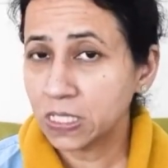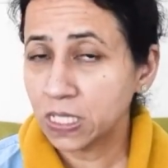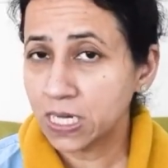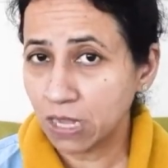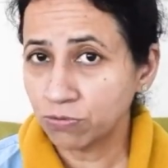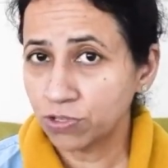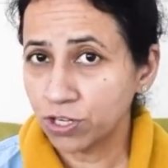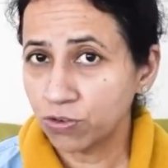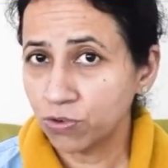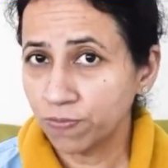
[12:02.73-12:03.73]
the Down
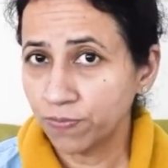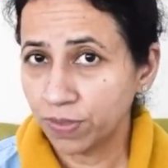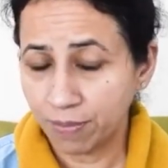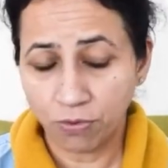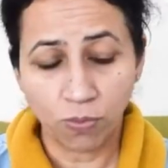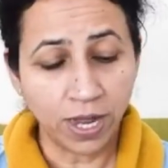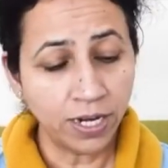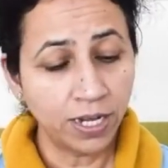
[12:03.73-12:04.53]
syndrome, number one.